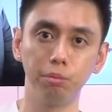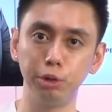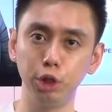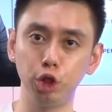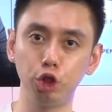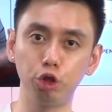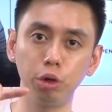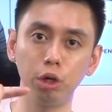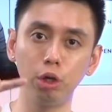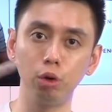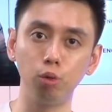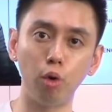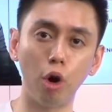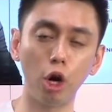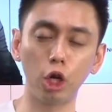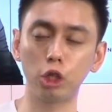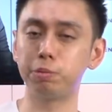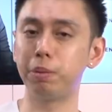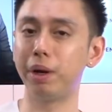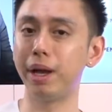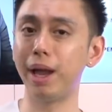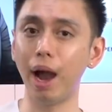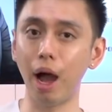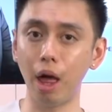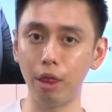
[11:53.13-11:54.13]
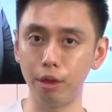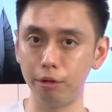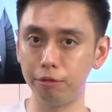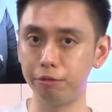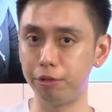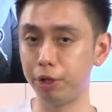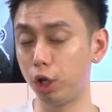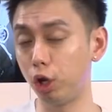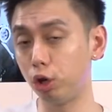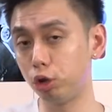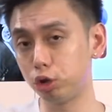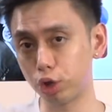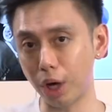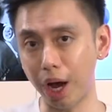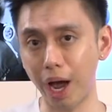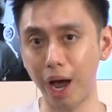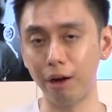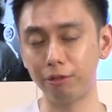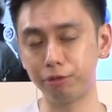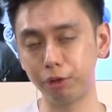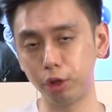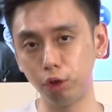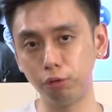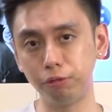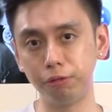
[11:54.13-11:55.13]
Be sure to watch my other videos
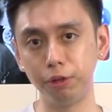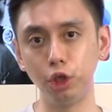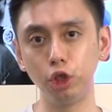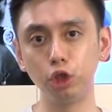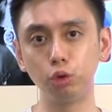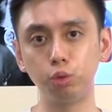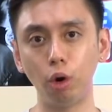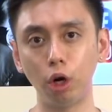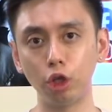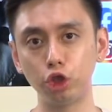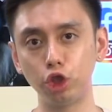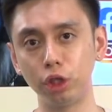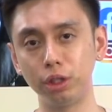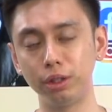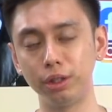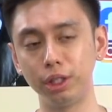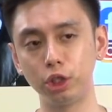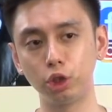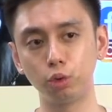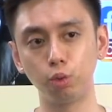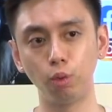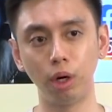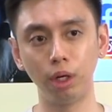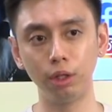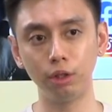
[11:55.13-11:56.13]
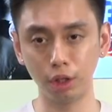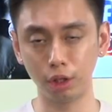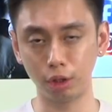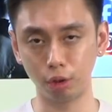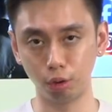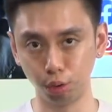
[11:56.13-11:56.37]
after you finish watching this one